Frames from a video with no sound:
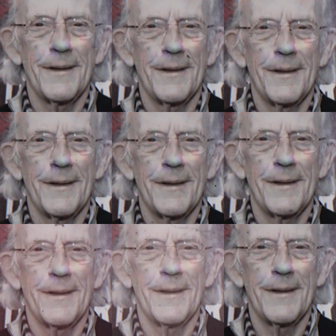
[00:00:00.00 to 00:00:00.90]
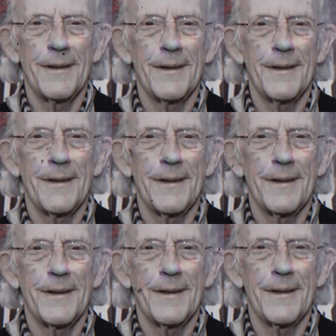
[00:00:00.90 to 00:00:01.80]
love. How did they do
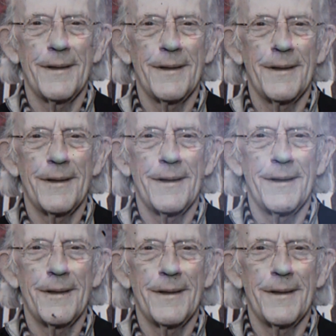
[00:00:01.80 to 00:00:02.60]
it? First,